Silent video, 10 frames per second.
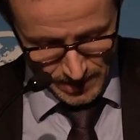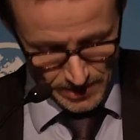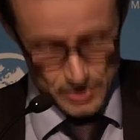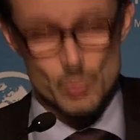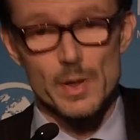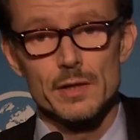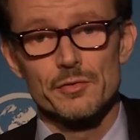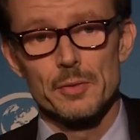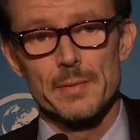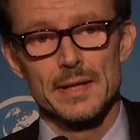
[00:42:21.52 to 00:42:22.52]
is one
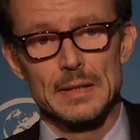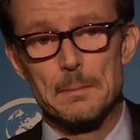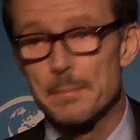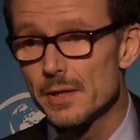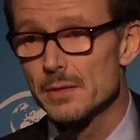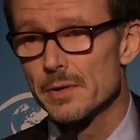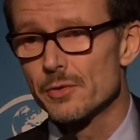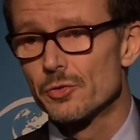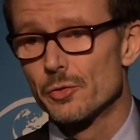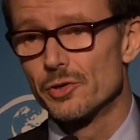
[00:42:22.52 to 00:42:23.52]
of the main
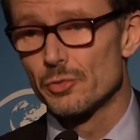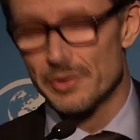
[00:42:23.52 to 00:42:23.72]
impediments to its